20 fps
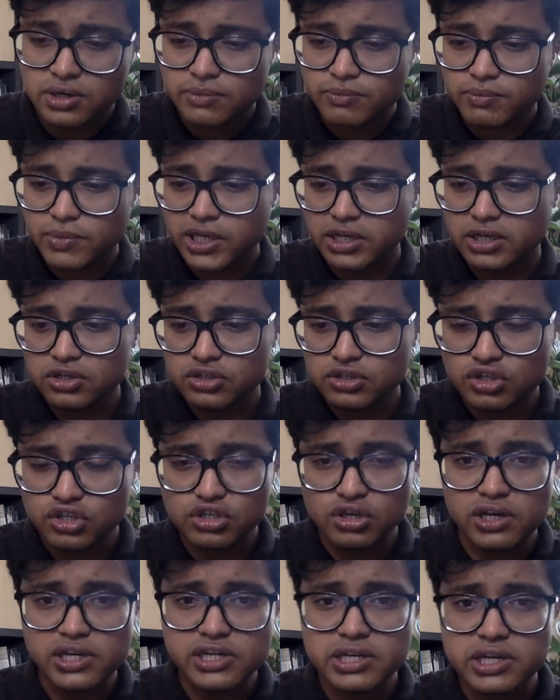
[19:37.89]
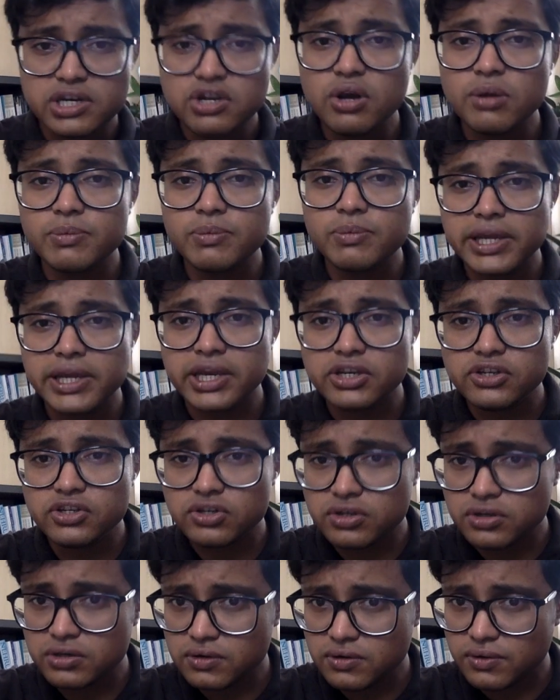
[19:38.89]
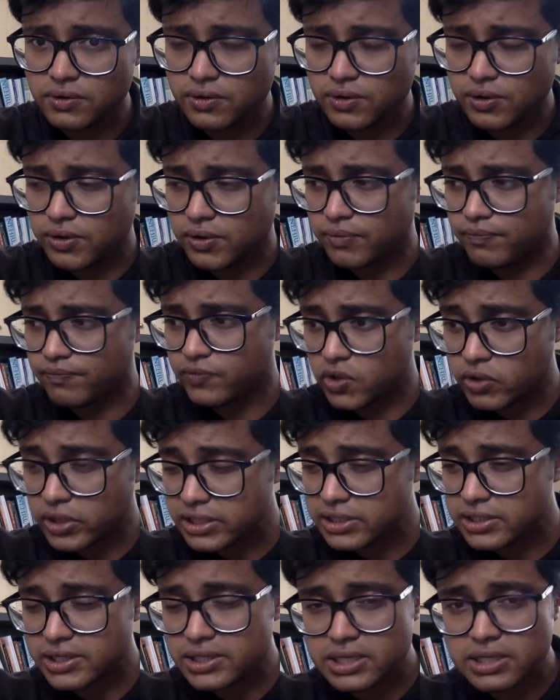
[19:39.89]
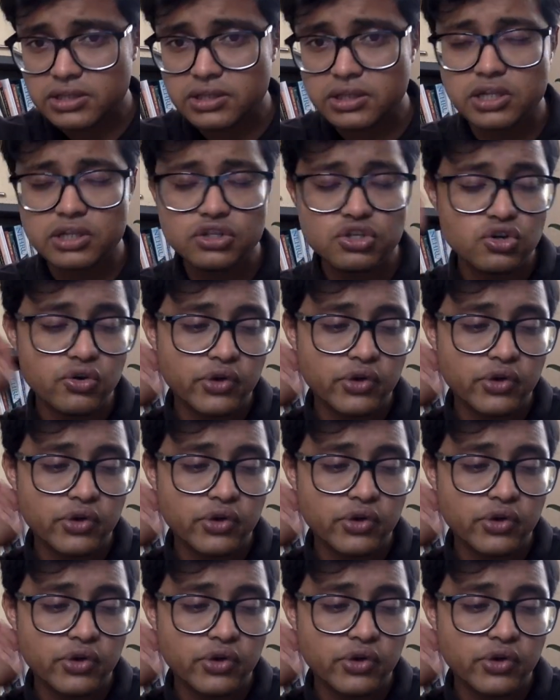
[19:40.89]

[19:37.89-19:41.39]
because the solidary obligation, you can say that the